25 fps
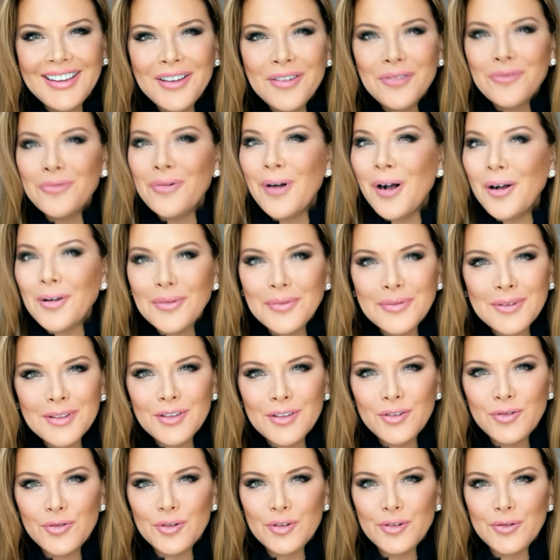Welcome to the
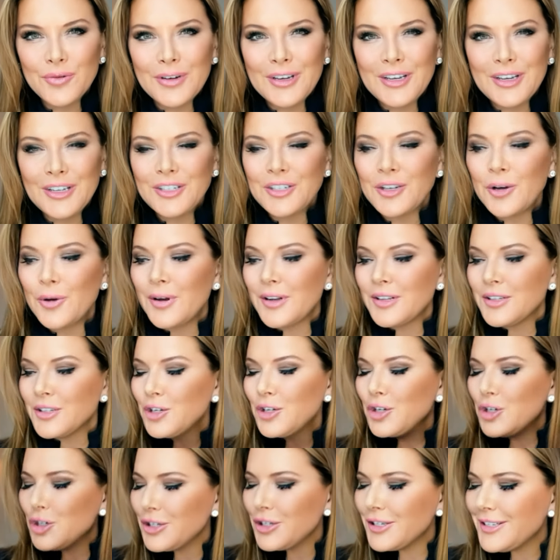Trish Regan Show.
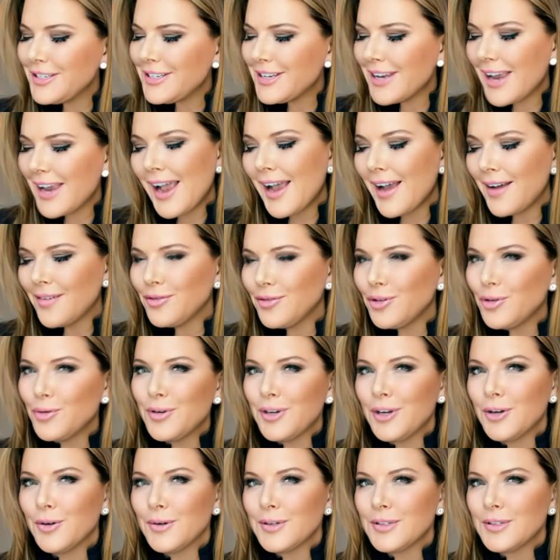It's good to have you
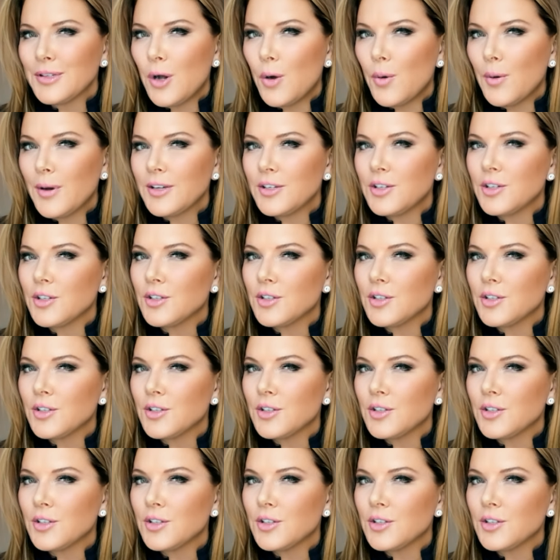here as always.